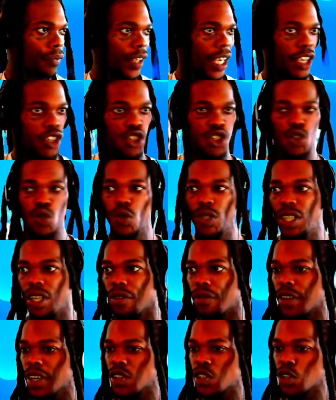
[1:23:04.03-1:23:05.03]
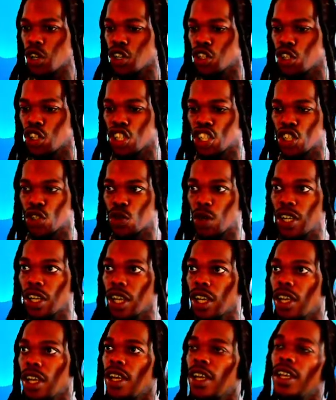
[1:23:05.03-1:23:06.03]
It's true, the events are just straight,
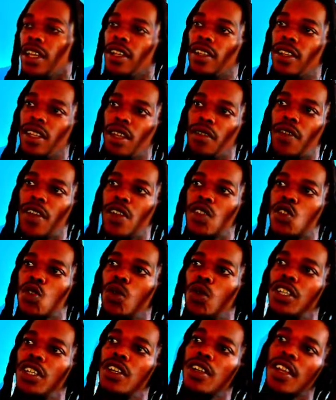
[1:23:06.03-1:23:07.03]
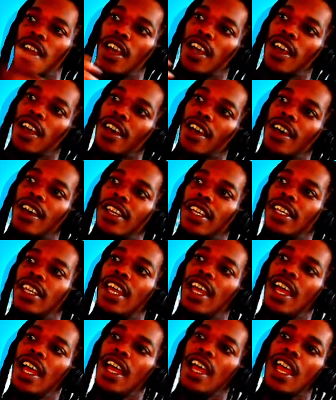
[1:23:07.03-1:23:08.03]
the events only,
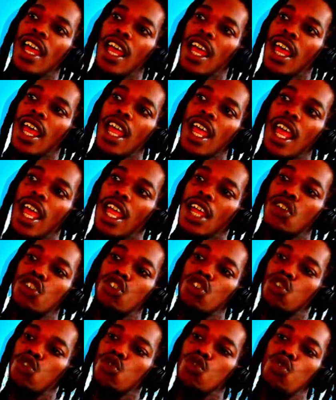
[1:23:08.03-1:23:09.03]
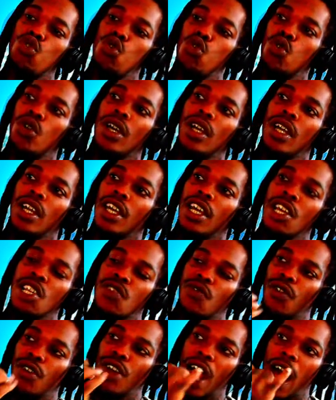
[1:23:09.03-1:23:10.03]
yeah, it's true. It's
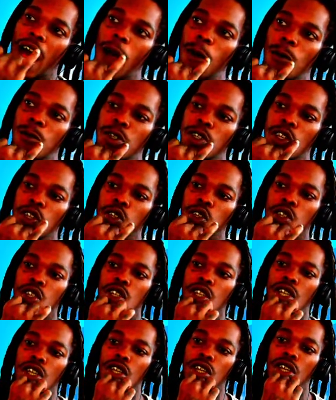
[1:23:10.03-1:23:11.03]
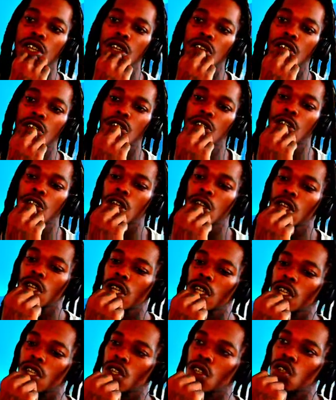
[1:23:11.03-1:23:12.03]
for the houses.
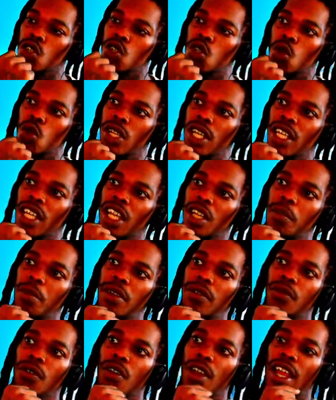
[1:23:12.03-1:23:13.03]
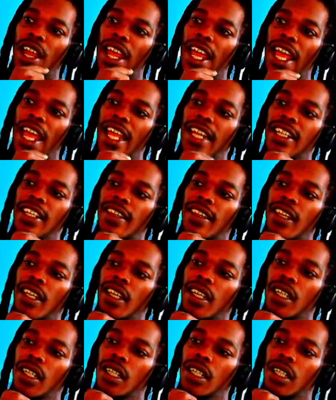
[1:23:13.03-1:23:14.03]
So they can be for anything.